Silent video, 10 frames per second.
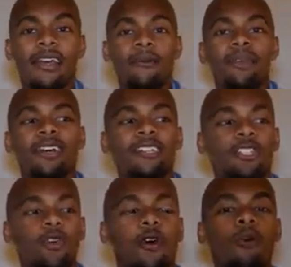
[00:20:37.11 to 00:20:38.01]
because
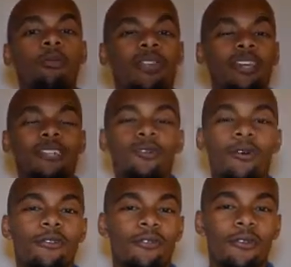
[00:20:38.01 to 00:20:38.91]
you're opening a
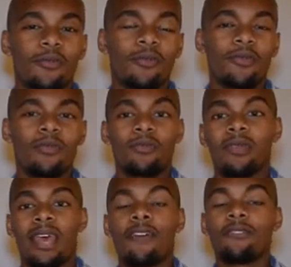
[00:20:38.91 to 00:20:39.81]
door for
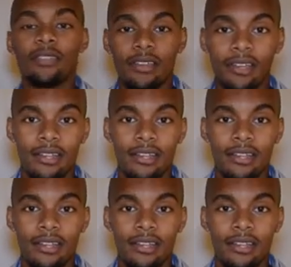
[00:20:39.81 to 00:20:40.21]
everything.